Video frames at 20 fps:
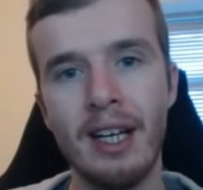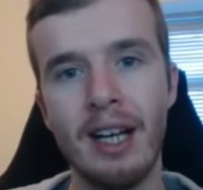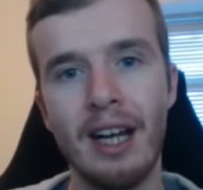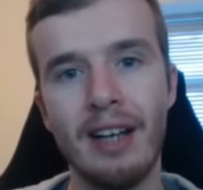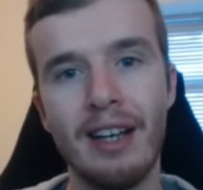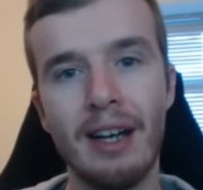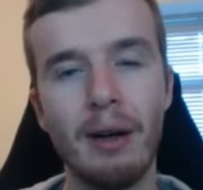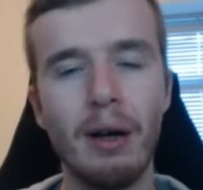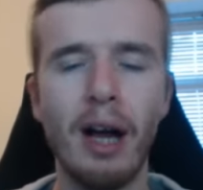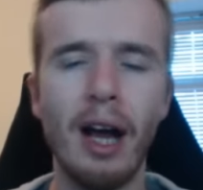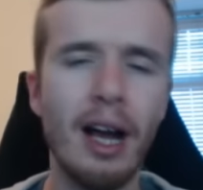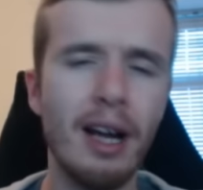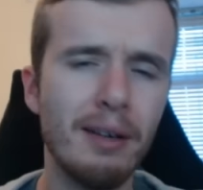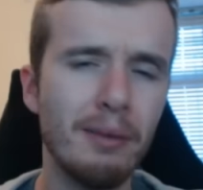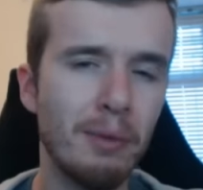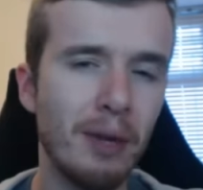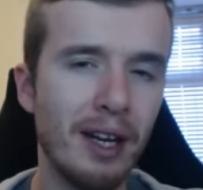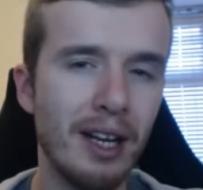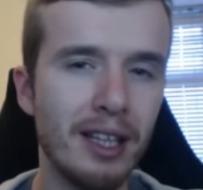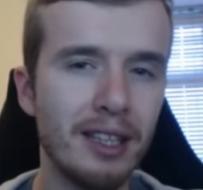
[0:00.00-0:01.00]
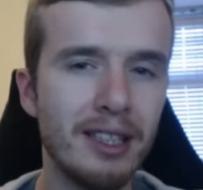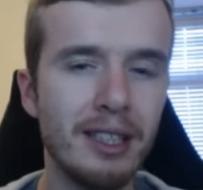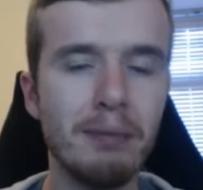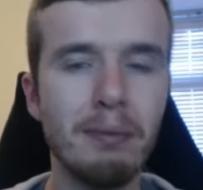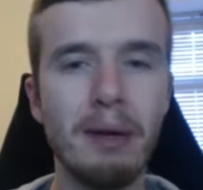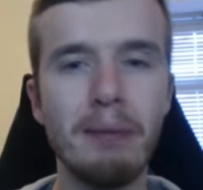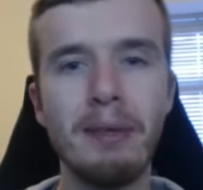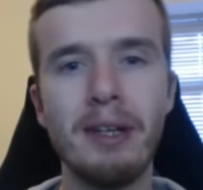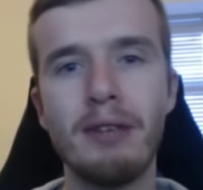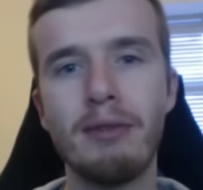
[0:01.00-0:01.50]
Now when I did
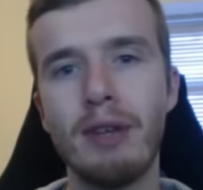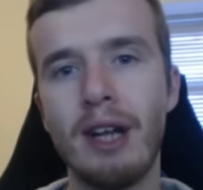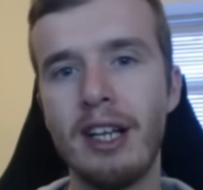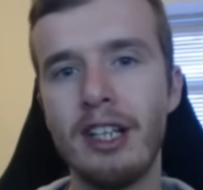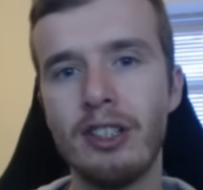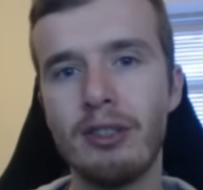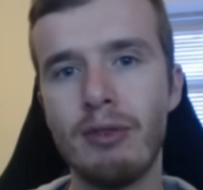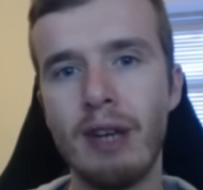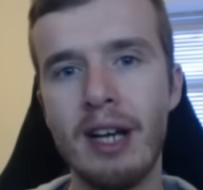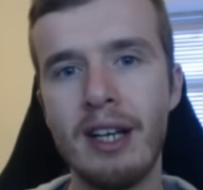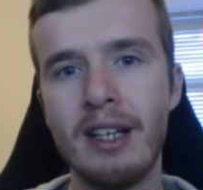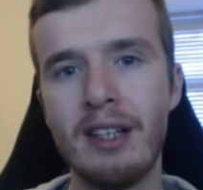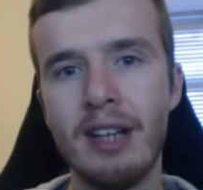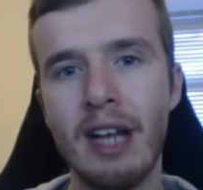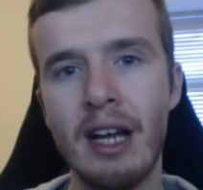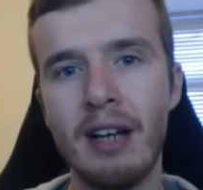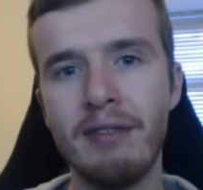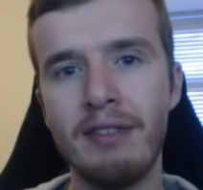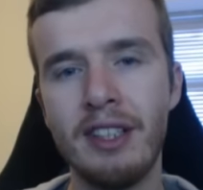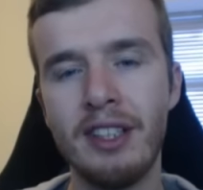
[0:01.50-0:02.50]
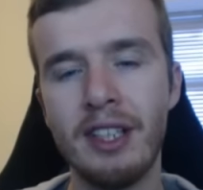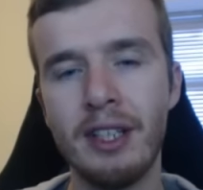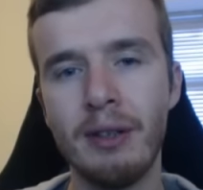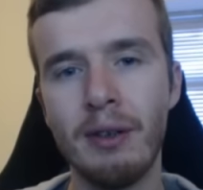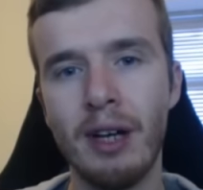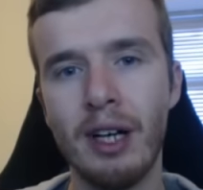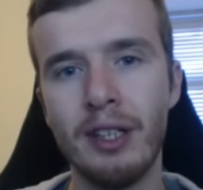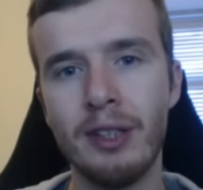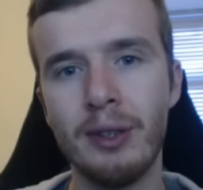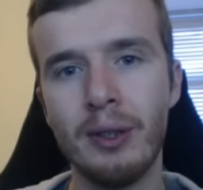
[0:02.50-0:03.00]
my mid-range red video,
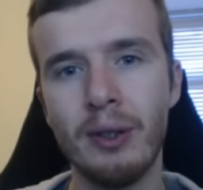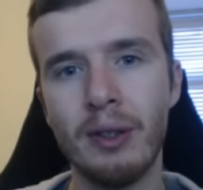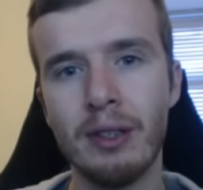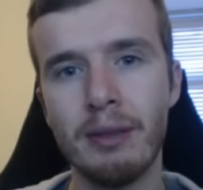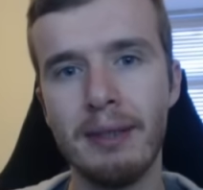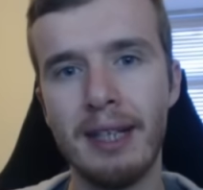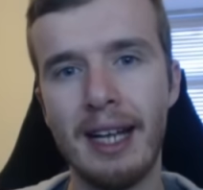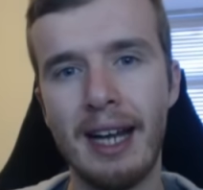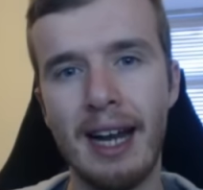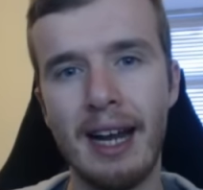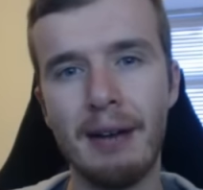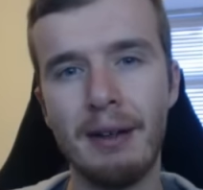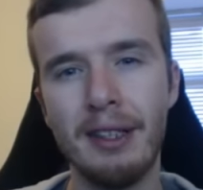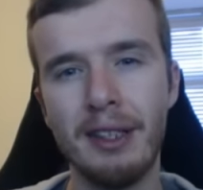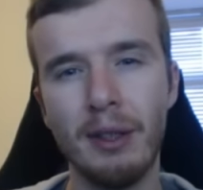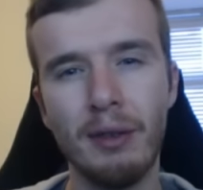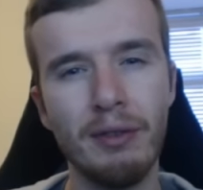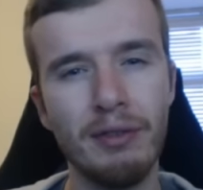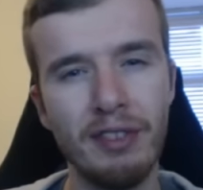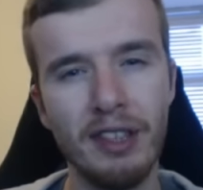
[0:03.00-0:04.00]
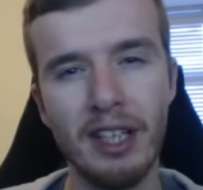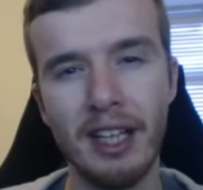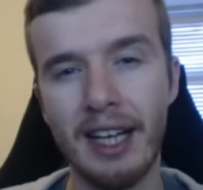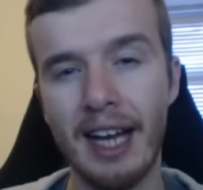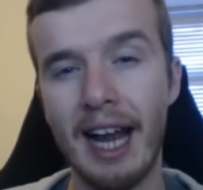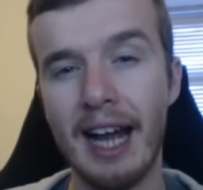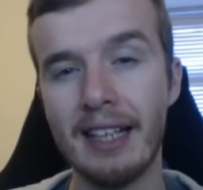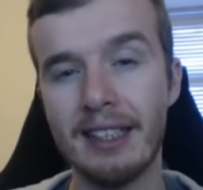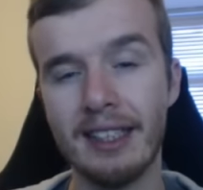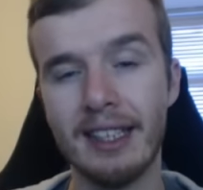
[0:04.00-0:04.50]
I talked about how I don't feel like it
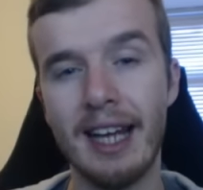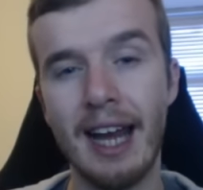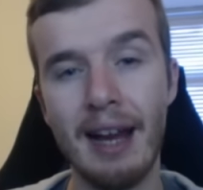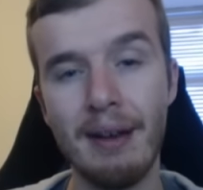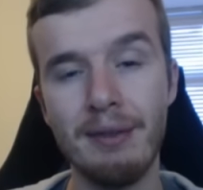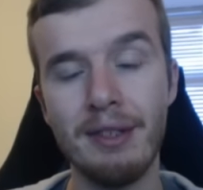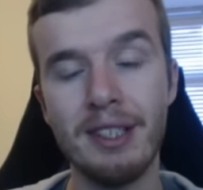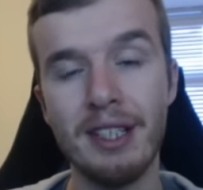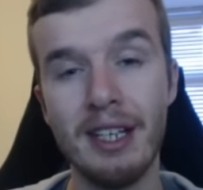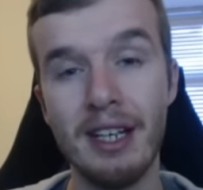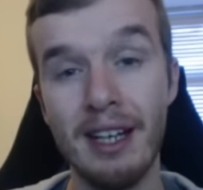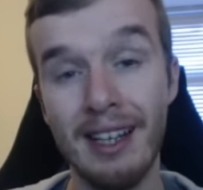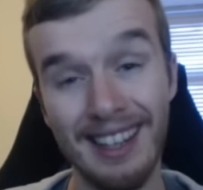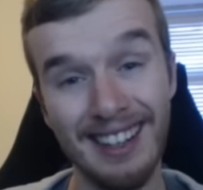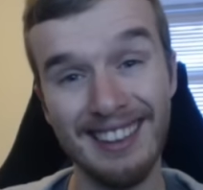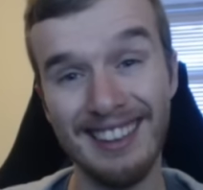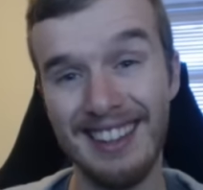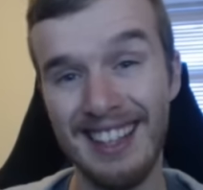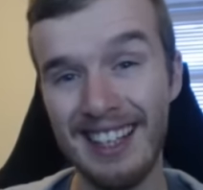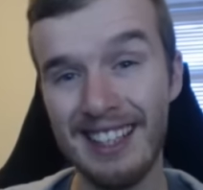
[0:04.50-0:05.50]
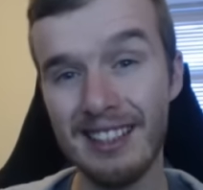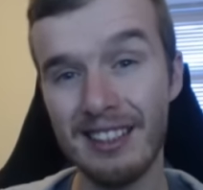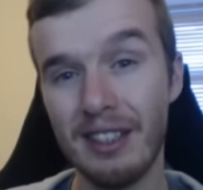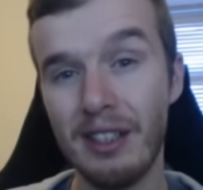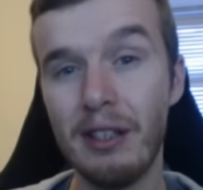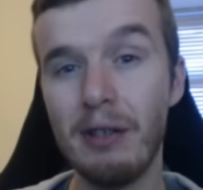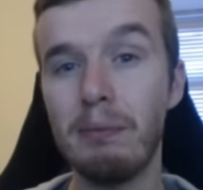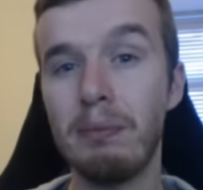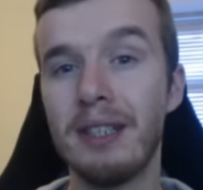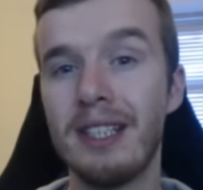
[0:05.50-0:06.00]
has a counter. This
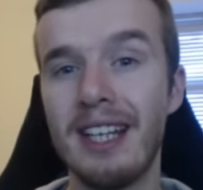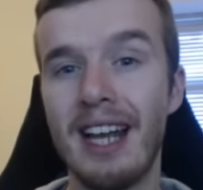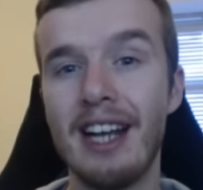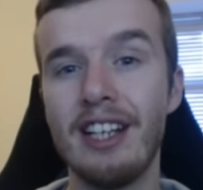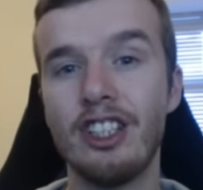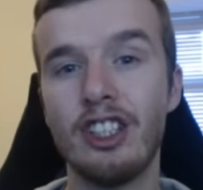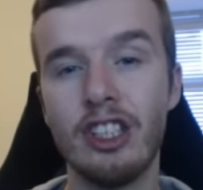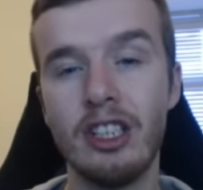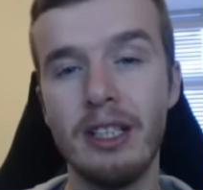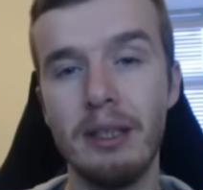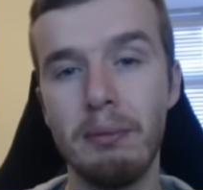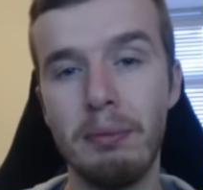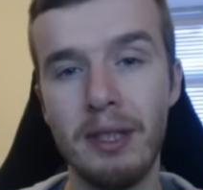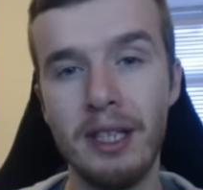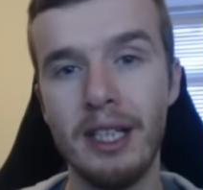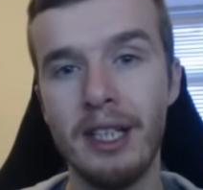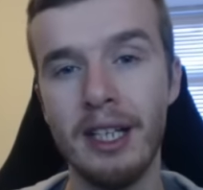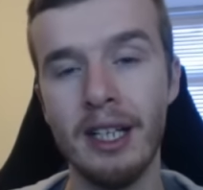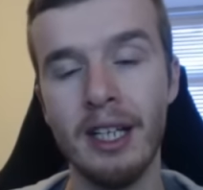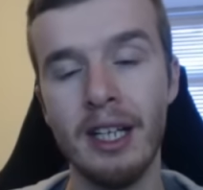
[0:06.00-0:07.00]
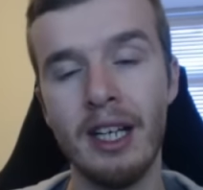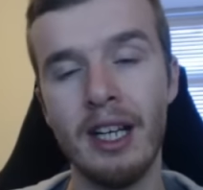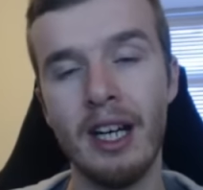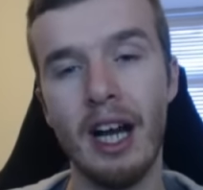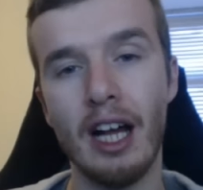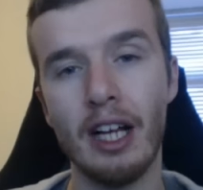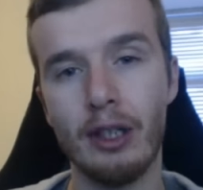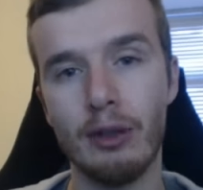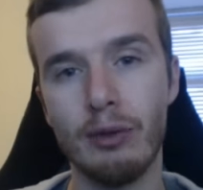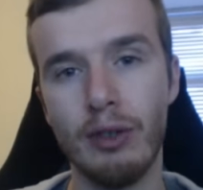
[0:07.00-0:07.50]
could potentially be
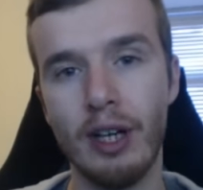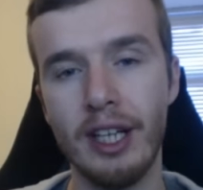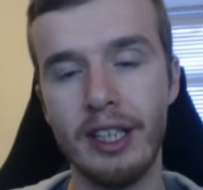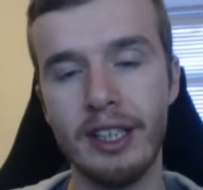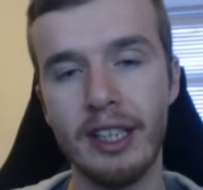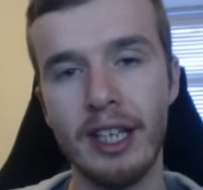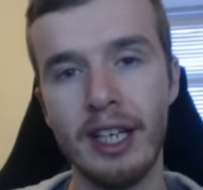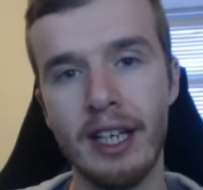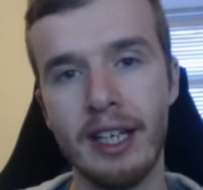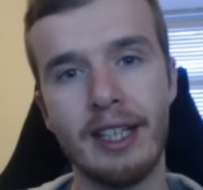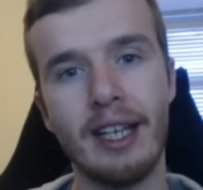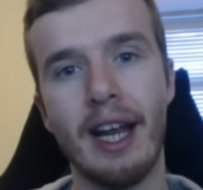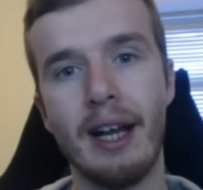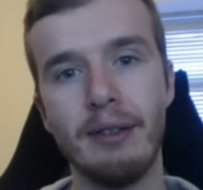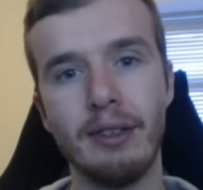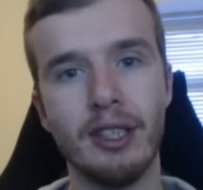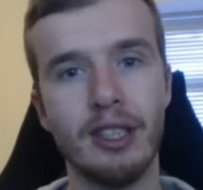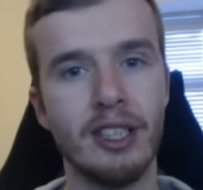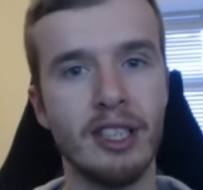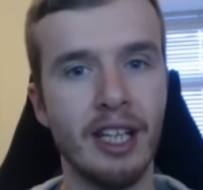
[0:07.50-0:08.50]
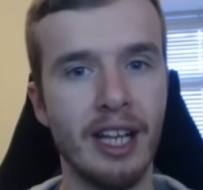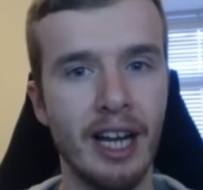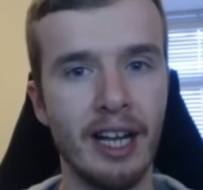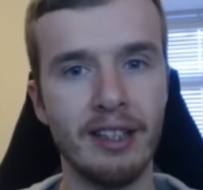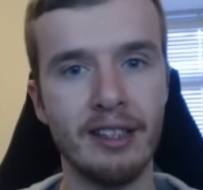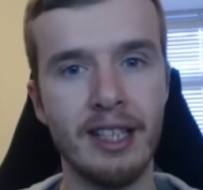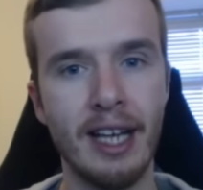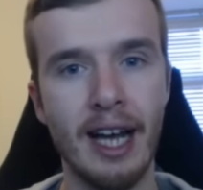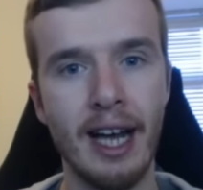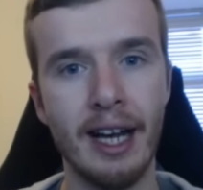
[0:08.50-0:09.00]
a great counter to that
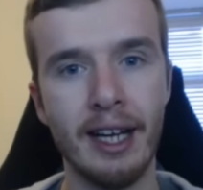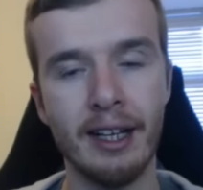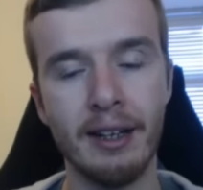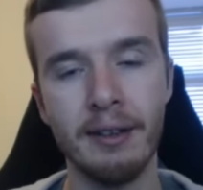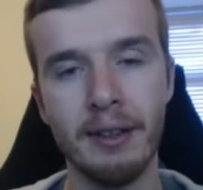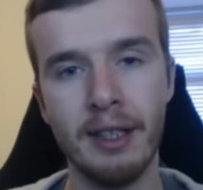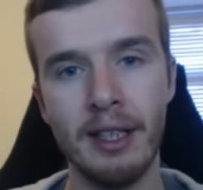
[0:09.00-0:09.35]
deck.